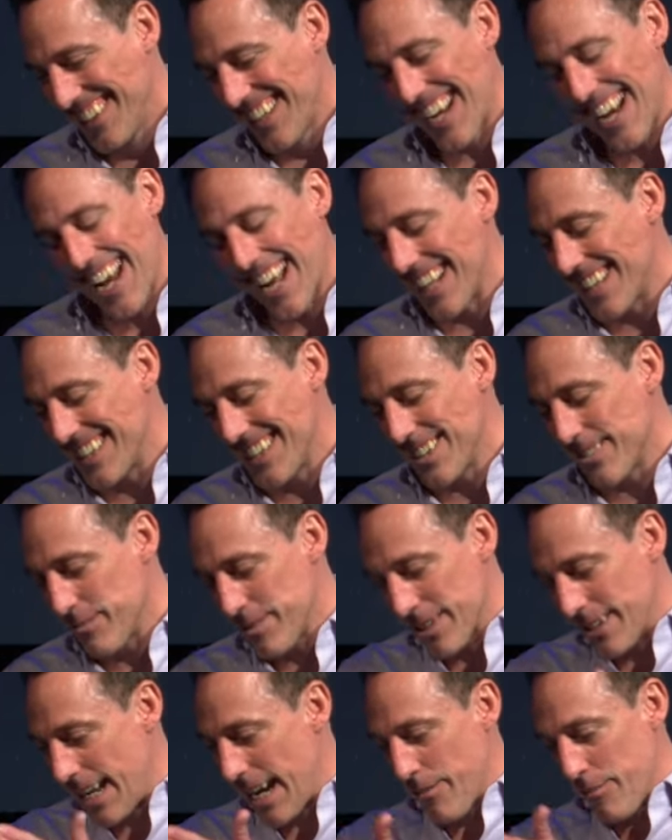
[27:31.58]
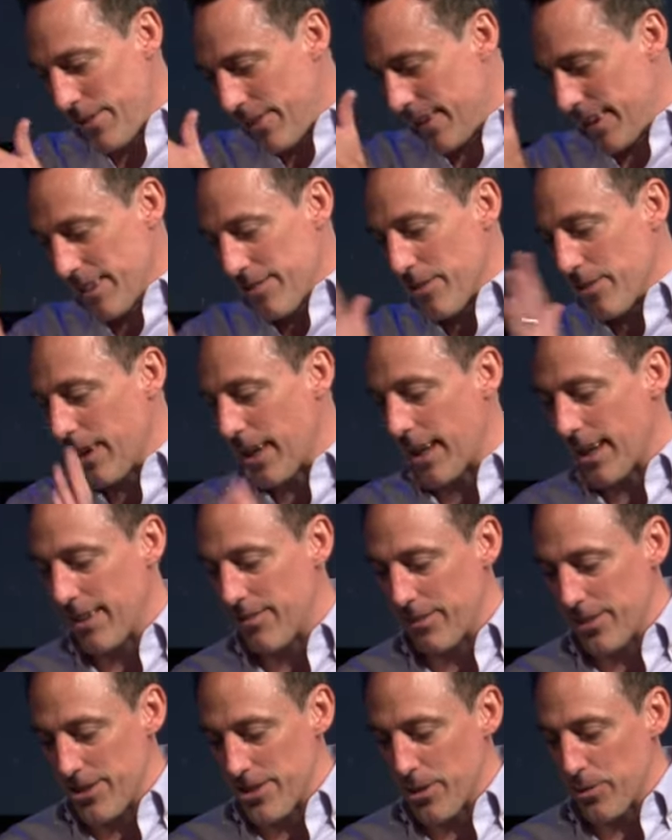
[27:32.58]
I had to, we have a thing. It's okay.
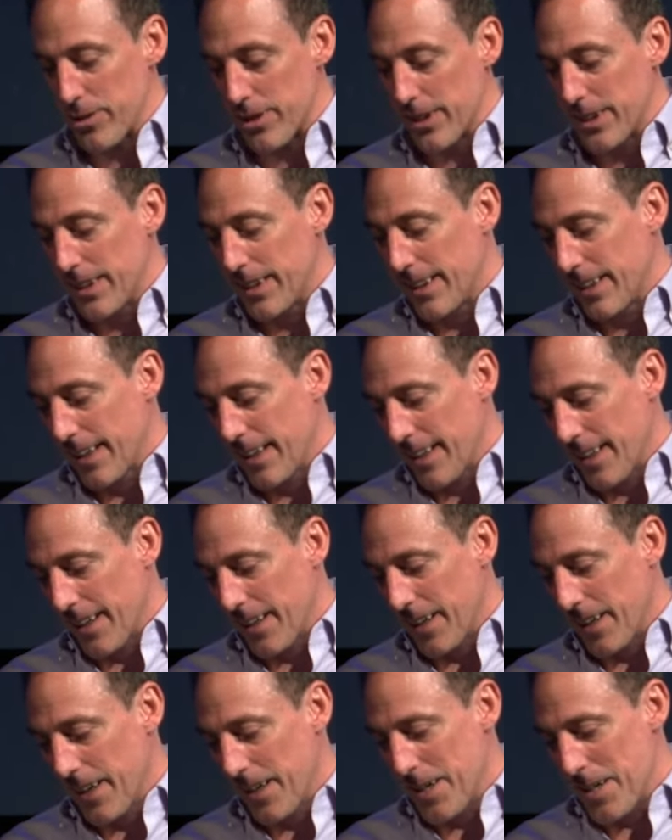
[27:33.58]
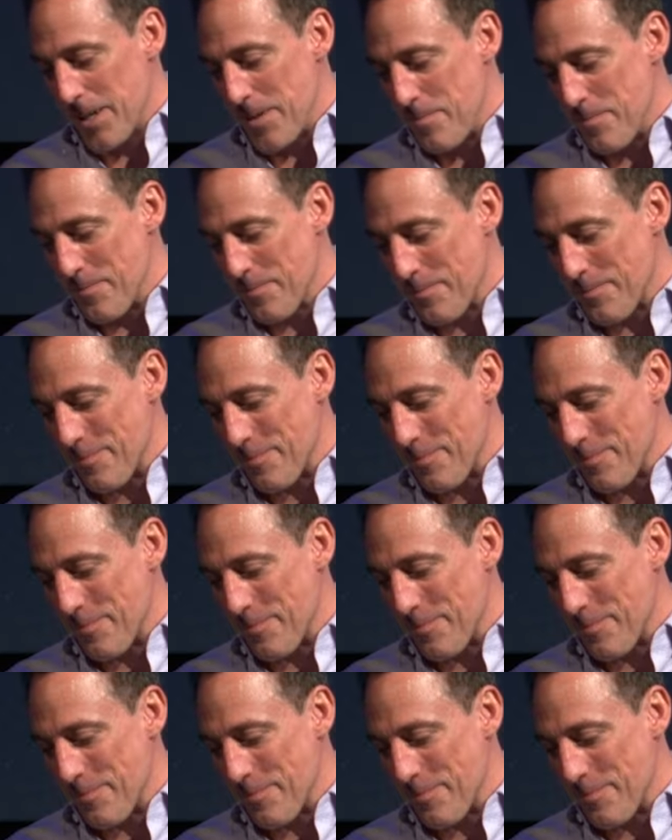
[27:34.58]
We joke. Um,